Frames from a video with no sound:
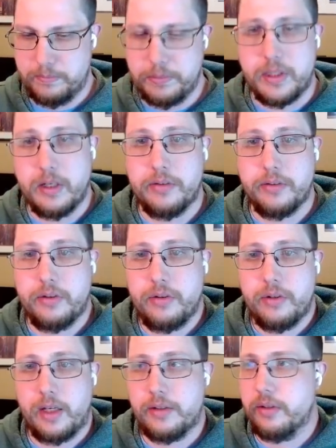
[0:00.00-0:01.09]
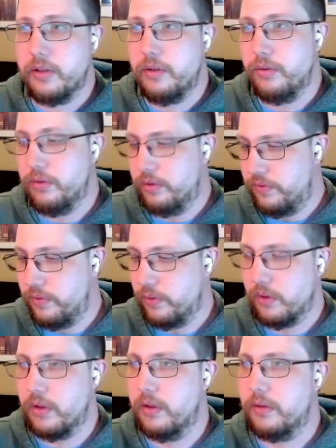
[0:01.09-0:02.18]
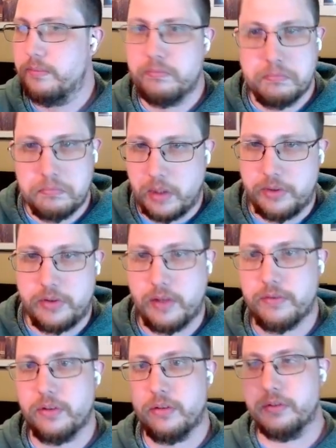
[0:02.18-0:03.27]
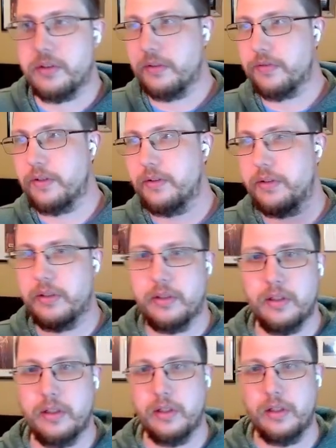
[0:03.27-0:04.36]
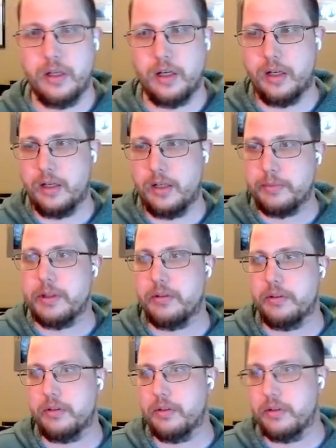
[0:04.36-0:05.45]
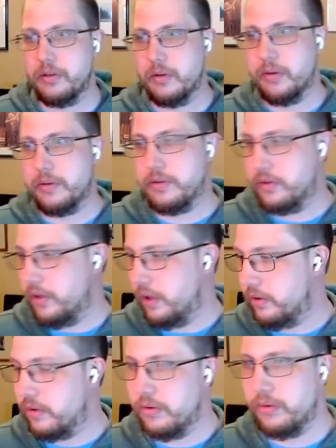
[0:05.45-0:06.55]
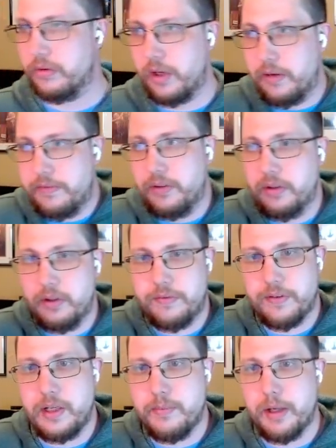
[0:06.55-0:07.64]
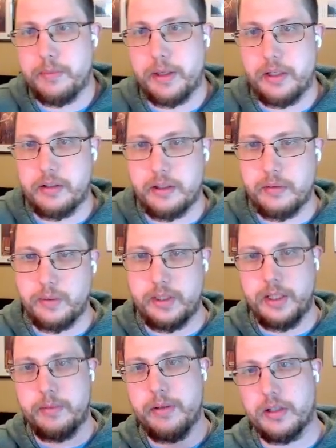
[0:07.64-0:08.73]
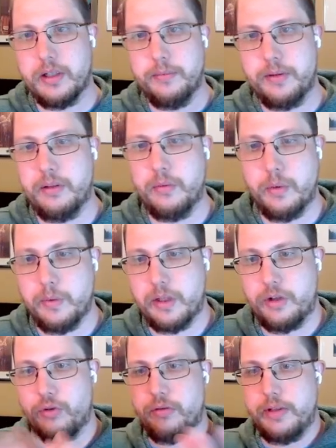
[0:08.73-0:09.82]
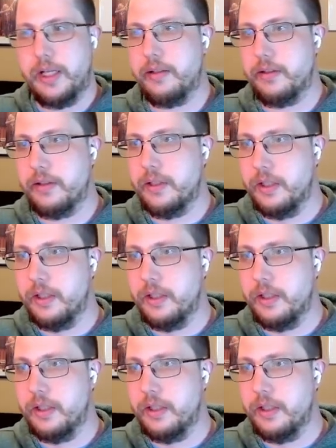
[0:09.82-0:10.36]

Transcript: because it's actually used for several different pieces. So it's used obviously for email monitoring. When an email comes in, we want to create